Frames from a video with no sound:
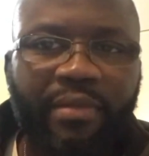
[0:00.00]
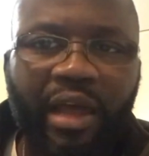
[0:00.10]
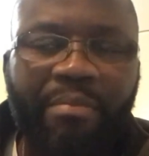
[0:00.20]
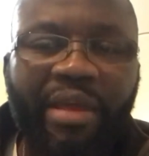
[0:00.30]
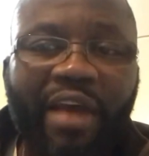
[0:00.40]

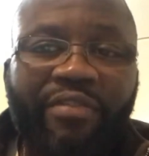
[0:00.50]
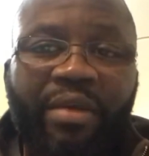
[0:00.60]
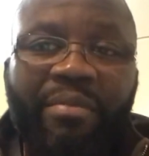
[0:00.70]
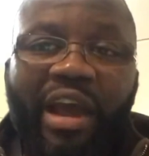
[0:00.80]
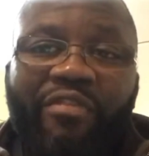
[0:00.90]
And me
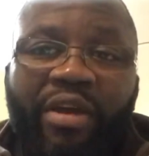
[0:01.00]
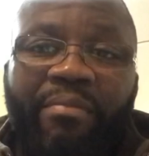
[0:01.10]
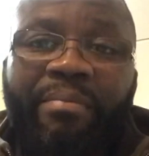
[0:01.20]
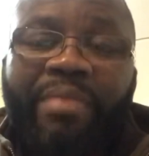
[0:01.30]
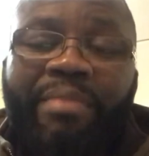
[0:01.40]
have
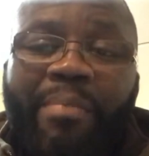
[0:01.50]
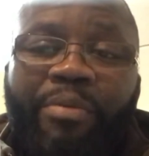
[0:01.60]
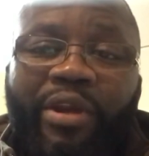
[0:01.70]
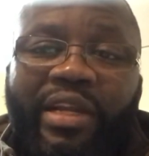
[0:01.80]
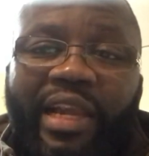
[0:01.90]
made my
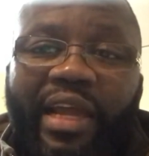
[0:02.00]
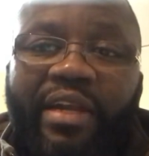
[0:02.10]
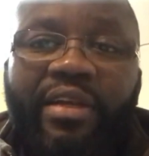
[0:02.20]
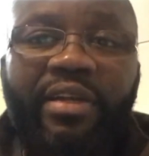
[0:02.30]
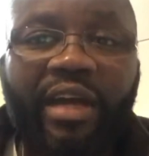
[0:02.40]
point
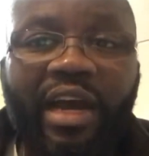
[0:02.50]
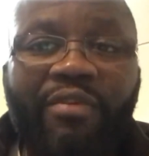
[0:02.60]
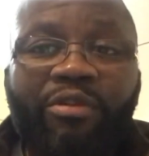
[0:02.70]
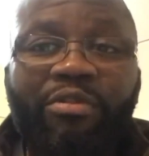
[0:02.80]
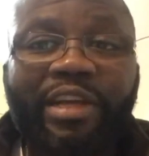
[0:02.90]
clear. I have
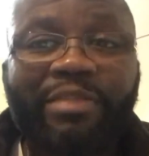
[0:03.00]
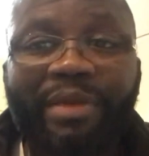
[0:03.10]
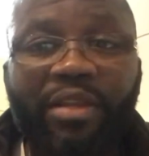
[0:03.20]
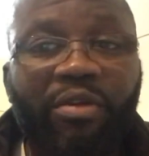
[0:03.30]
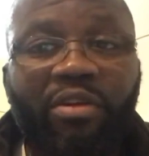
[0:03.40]
no
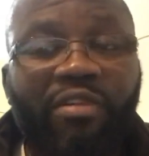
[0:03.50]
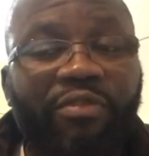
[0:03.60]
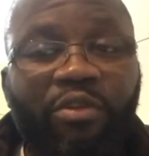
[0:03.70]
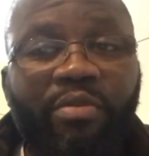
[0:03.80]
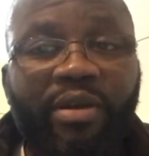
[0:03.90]
respect, no love
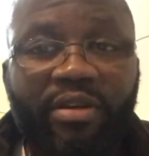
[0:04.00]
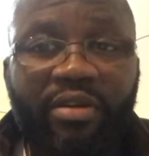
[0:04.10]
for Uber.